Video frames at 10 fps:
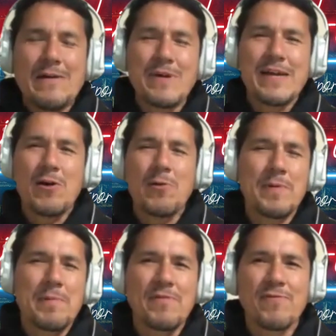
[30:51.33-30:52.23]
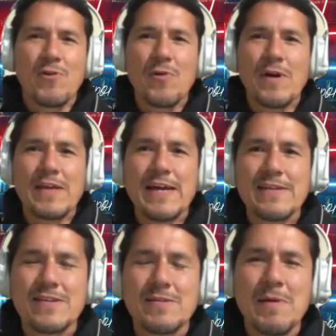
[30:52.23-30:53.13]
We kind of open up the floor to our
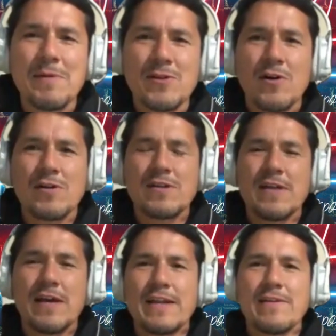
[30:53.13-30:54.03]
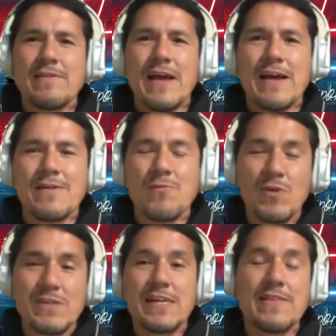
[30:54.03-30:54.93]
guests to maybe talk to that
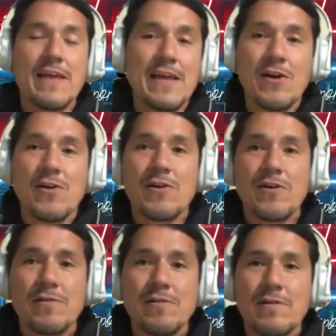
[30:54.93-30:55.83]
once again, that younger